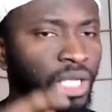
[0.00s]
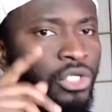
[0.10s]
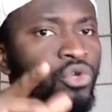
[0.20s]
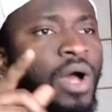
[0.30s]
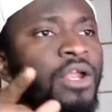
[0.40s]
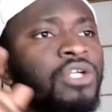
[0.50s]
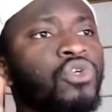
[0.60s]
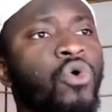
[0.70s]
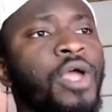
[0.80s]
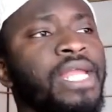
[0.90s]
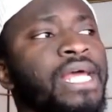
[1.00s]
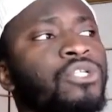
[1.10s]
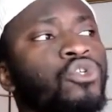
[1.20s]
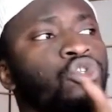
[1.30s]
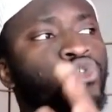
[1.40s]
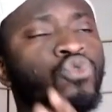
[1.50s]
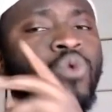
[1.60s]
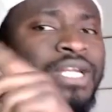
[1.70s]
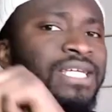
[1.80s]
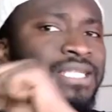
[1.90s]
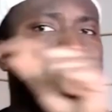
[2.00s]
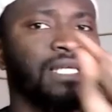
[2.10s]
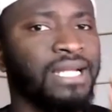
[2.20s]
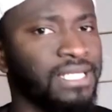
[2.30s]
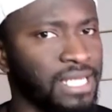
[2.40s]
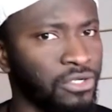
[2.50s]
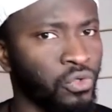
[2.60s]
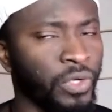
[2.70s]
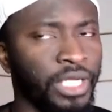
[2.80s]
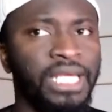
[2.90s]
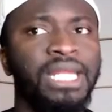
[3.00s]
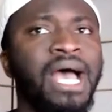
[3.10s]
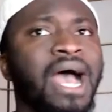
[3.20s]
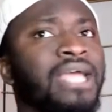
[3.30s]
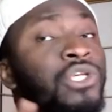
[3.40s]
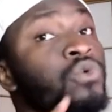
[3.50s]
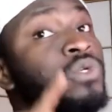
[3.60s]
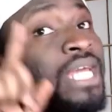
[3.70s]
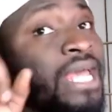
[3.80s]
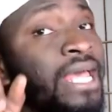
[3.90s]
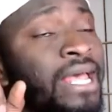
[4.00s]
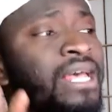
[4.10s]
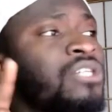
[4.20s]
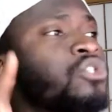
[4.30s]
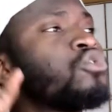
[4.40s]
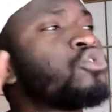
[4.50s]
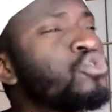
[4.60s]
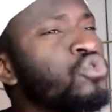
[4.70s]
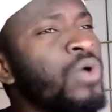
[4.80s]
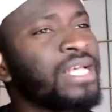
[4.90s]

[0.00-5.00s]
you are not going there to do what the sectarians are doing. Neither are you there to do